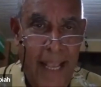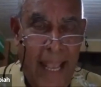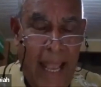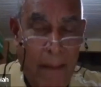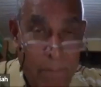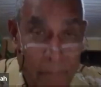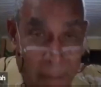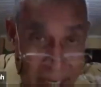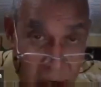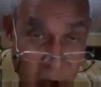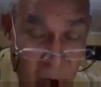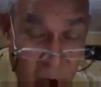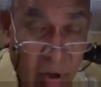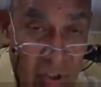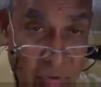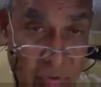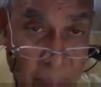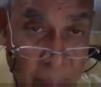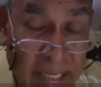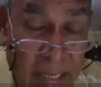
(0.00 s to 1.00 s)
And
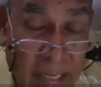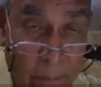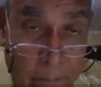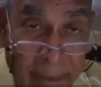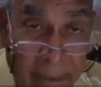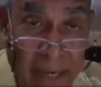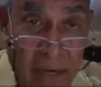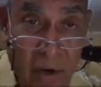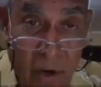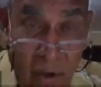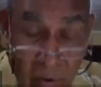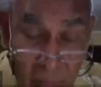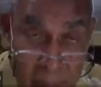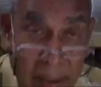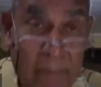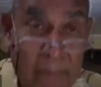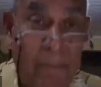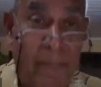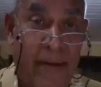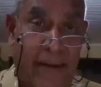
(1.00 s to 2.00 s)
because we depend on our
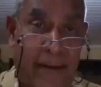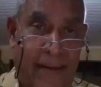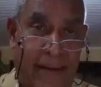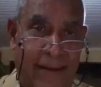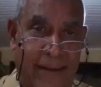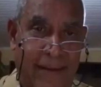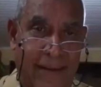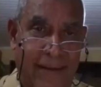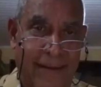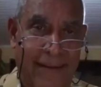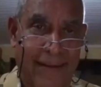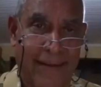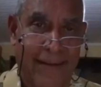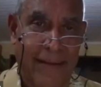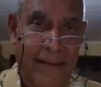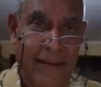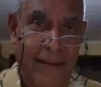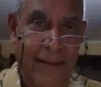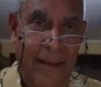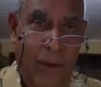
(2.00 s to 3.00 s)
memory,
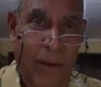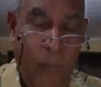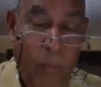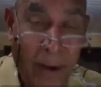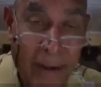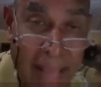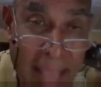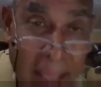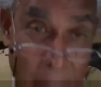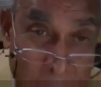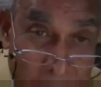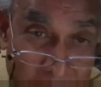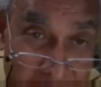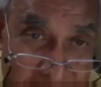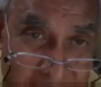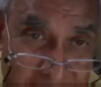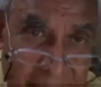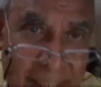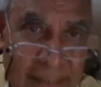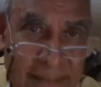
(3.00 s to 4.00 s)
what
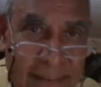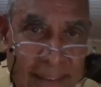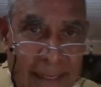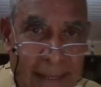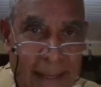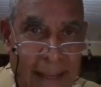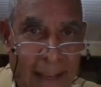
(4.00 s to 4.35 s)
happens is